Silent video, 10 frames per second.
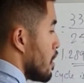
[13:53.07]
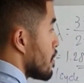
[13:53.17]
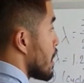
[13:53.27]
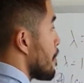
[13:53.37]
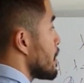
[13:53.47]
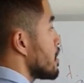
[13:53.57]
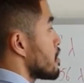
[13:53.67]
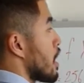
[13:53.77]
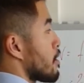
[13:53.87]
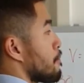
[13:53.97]
That means
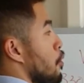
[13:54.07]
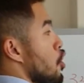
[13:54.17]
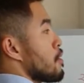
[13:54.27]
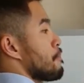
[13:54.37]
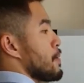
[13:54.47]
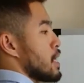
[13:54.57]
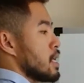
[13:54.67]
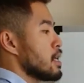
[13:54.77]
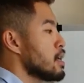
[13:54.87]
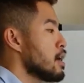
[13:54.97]
that point
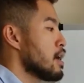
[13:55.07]
B